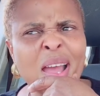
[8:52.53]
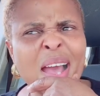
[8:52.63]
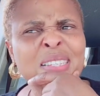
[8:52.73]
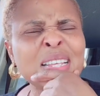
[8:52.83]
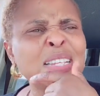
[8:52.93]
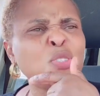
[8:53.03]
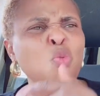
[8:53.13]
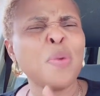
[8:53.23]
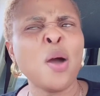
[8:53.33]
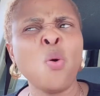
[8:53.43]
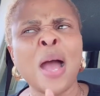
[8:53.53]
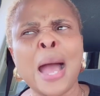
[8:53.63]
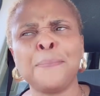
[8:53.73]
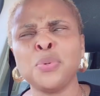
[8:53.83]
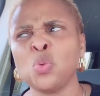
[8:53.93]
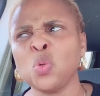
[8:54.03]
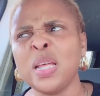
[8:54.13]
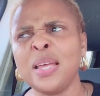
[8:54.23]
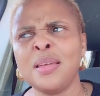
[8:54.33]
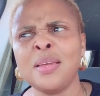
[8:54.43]
I say, this woman won't happen
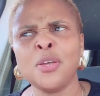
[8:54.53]
today.